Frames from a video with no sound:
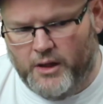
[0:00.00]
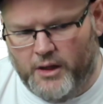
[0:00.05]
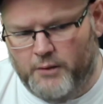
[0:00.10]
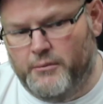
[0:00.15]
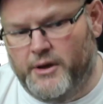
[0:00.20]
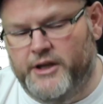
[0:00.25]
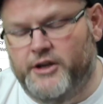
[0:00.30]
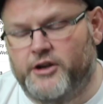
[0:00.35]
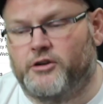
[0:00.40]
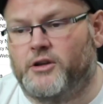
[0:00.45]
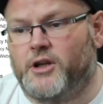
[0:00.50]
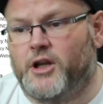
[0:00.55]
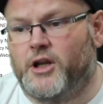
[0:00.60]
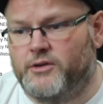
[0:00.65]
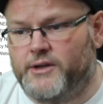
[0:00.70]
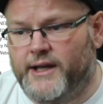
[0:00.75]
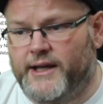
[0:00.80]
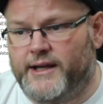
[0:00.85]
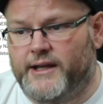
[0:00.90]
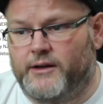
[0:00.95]
but you're
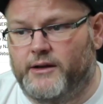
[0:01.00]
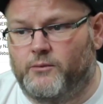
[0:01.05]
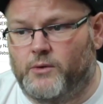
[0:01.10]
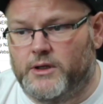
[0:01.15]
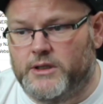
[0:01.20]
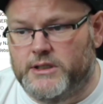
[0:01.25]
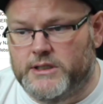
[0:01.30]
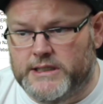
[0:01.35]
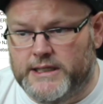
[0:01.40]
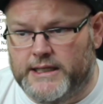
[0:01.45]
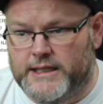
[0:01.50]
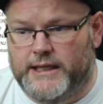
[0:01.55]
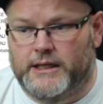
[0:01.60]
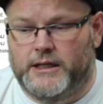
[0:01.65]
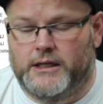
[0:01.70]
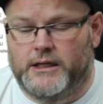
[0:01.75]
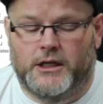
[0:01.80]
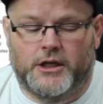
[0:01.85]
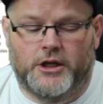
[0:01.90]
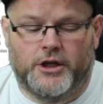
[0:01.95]
located in one city.
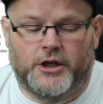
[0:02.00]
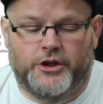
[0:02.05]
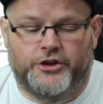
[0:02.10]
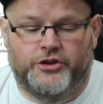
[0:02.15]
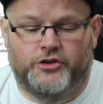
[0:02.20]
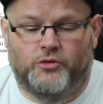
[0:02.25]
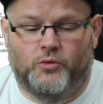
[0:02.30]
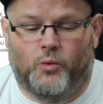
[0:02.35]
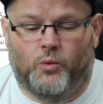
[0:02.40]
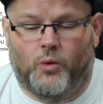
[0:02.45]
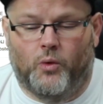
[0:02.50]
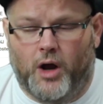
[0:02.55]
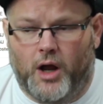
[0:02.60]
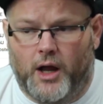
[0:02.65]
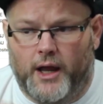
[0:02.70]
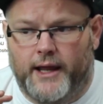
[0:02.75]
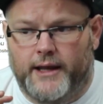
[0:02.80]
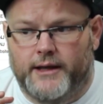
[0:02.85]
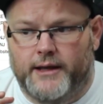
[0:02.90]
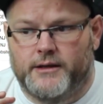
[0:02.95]
You
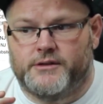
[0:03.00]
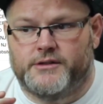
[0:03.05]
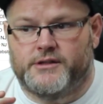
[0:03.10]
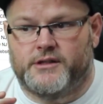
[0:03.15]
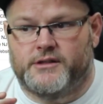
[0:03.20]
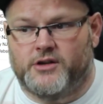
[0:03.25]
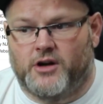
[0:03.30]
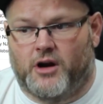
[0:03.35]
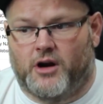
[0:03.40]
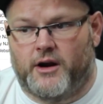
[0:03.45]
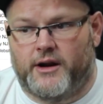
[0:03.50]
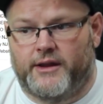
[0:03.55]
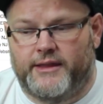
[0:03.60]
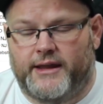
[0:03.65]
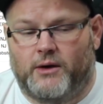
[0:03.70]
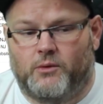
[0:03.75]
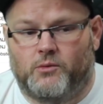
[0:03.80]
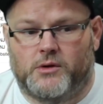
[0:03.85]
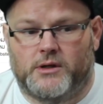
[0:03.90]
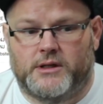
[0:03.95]
want to target
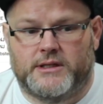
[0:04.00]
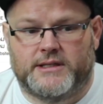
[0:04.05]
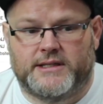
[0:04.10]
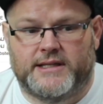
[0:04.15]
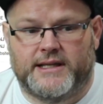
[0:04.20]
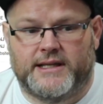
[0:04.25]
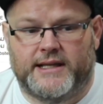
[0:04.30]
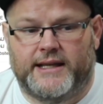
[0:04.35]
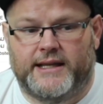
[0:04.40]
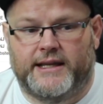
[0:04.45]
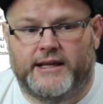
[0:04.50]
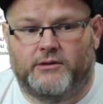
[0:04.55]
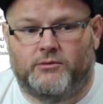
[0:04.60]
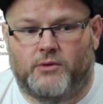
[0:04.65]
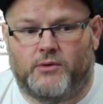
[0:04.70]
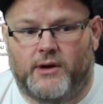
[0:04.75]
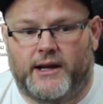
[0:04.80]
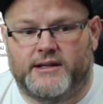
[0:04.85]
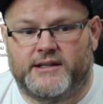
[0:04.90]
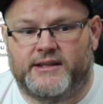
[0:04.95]
that one city, get
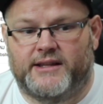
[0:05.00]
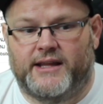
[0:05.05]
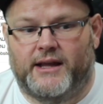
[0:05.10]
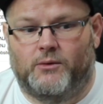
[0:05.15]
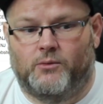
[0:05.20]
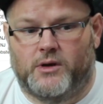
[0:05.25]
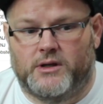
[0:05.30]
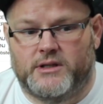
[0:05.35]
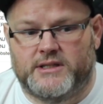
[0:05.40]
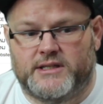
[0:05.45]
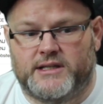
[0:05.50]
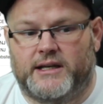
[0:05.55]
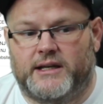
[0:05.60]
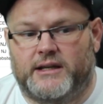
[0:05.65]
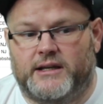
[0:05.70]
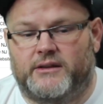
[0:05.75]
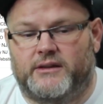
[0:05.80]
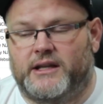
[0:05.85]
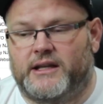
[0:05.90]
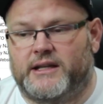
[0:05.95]
ranked in that one city,
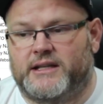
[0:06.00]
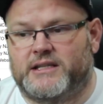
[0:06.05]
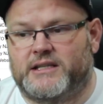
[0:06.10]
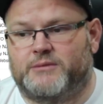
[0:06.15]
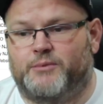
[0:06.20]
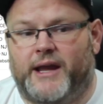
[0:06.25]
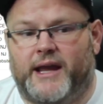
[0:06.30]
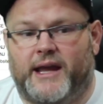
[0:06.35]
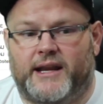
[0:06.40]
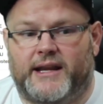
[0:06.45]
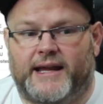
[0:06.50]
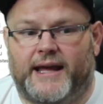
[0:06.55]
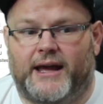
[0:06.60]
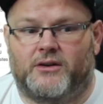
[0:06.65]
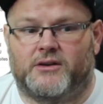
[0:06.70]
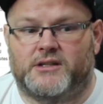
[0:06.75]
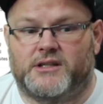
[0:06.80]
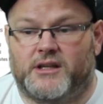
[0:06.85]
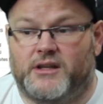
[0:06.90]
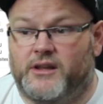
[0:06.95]
then expand out
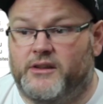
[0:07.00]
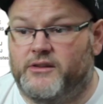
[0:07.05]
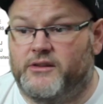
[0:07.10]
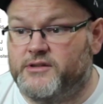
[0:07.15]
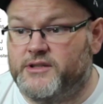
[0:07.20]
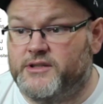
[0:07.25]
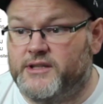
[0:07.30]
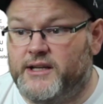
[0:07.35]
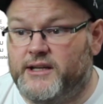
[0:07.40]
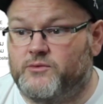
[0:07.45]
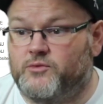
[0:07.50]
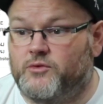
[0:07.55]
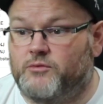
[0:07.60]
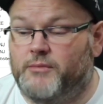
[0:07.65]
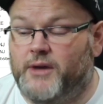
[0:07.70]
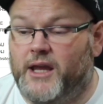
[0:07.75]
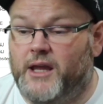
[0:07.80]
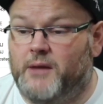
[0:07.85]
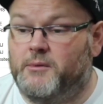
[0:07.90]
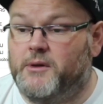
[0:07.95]
into other cities with
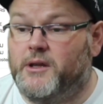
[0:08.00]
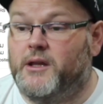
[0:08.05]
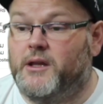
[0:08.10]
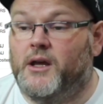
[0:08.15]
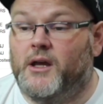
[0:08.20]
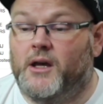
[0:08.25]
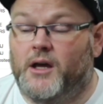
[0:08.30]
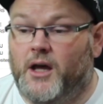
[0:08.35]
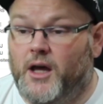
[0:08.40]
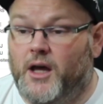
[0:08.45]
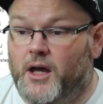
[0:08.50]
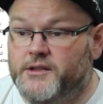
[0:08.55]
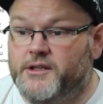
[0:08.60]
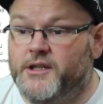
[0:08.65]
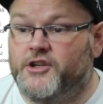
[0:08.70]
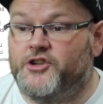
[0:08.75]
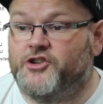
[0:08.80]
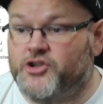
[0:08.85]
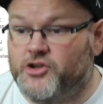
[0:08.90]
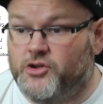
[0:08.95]
maybe
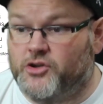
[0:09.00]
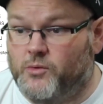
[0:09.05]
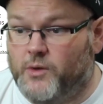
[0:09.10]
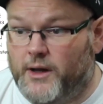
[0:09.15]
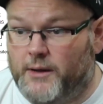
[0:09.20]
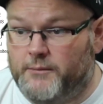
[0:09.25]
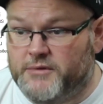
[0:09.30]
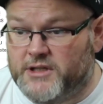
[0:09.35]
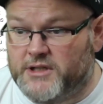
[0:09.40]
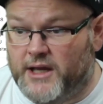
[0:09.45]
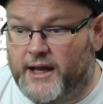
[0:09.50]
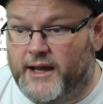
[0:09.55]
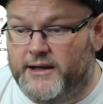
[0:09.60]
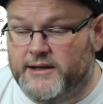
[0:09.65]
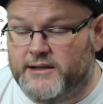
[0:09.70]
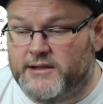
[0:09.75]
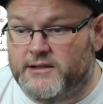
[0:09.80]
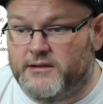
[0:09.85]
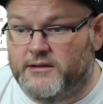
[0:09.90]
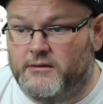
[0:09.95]
additional
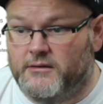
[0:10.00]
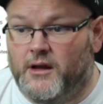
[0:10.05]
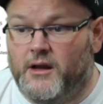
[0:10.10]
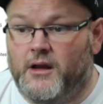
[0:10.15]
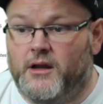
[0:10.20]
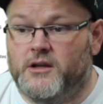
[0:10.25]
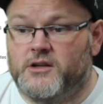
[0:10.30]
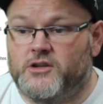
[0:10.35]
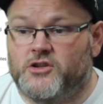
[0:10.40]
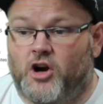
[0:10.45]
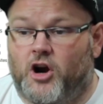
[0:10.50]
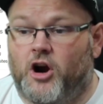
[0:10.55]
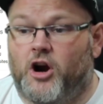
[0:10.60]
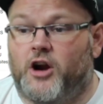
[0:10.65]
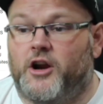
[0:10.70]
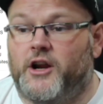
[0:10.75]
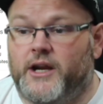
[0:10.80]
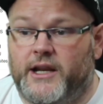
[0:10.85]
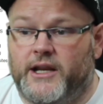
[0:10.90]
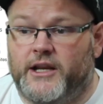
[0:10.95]
websites
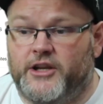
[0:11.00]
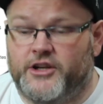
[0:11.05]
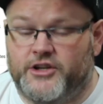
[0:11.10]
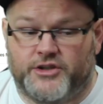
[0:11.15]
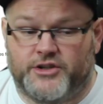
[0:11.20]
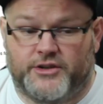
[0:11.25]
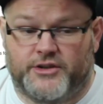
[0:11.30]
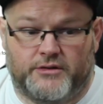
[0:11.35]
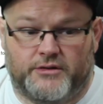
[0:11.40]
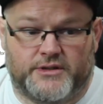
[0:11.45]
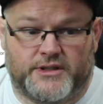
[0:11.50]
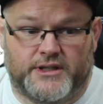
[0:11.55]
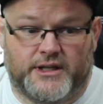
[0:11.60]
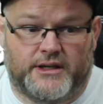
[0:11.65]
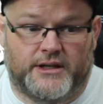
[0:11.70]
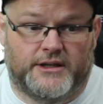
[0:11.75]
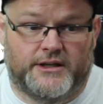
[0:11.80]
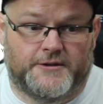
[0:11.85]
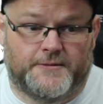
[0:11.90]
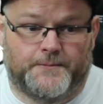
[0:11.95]
targeting each of those
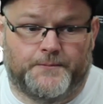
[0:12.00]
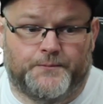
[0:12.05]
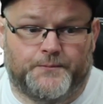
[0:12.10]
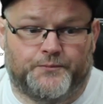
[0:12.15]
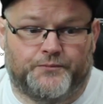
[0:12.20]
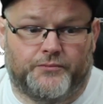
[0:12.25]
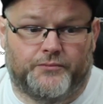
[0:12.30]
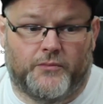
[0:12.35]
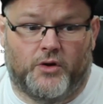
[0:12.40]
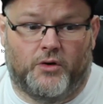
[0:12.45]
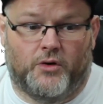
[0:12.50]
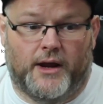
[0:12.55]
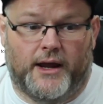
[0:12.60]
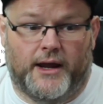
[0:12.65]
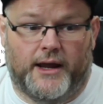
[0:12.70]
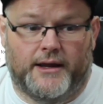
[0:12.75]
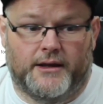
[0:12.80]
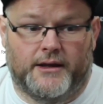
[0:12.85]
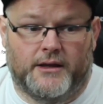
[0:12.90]
cities, right?